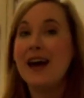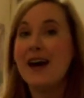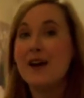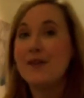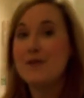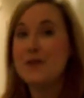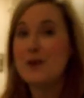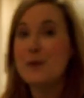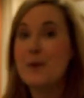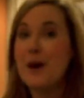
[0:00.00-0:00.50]

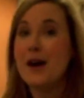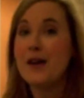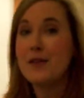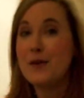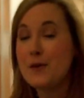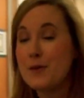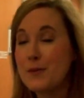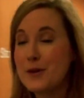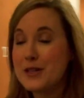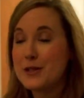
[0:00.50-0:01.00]
A few
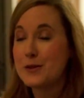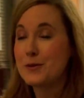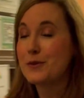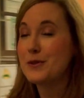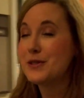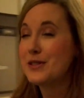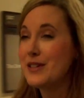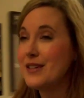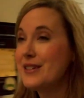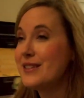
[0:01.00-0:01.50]
other
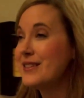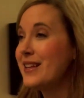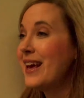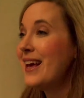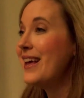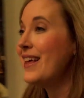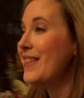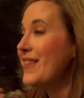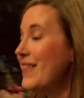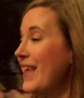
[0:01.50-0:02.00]
resources
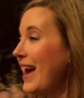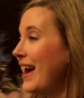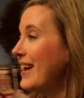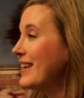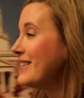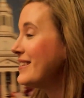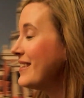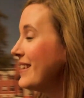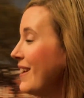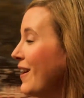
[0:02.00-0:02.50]

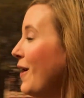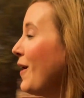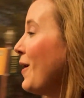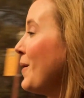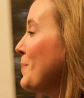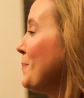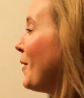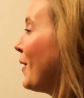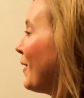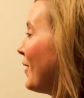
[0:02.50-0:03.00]
that
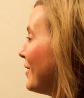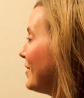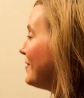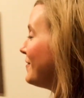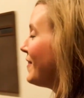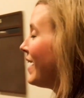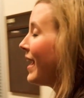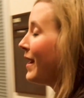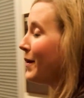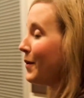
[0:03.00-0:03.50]
are part
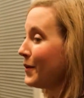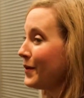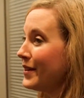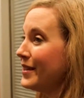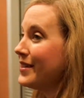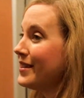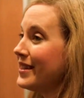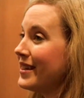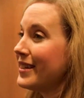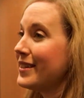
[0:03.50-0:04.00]
of that
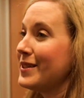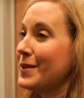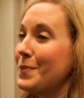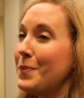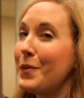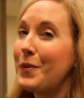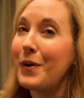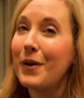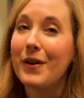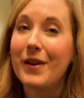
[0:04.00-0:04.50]
holistic
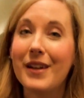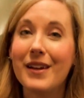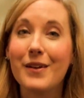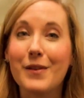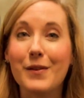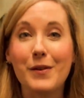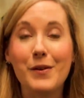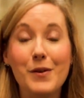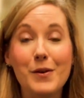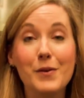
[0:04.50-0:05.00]
support
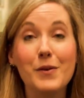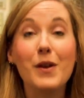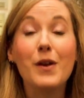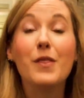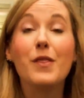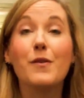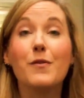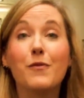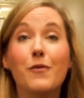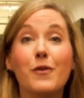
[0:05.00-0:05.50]
include
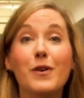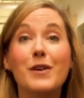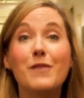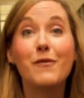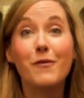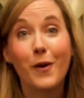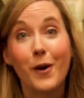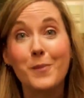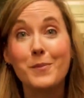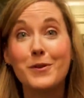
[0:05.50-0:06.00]
the free
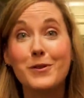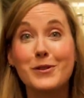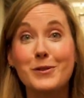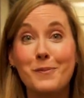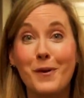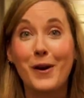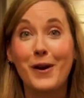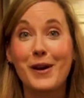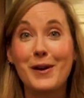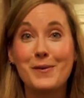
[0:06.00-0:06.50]
farmers
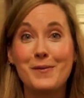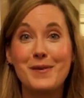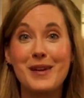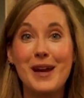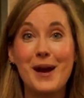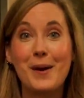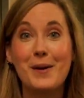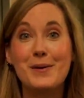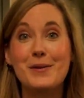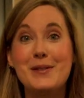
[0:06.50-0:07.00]
market we
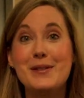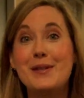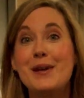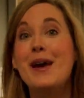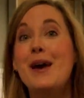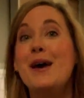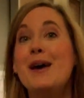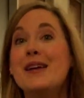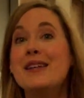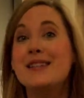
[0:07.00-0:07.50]
host
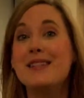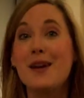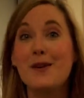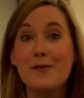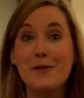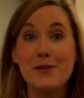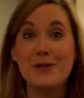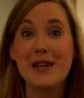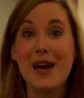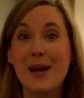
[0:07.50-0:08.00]

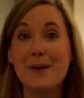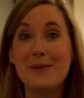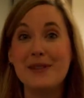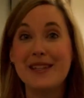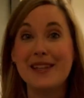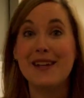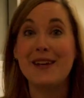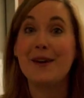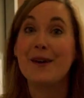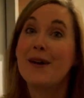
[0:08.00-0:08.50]
several times
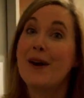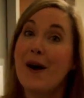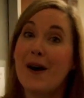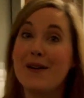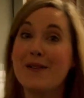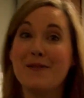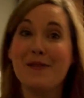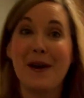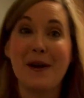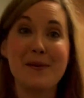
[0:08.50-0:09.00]
a year
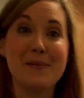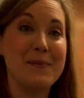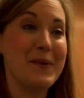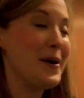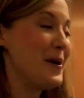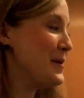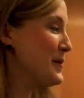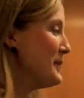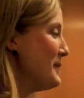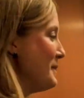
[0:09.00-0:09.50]
on Fountain
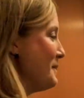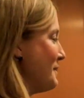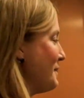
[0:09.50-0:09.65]
Mall.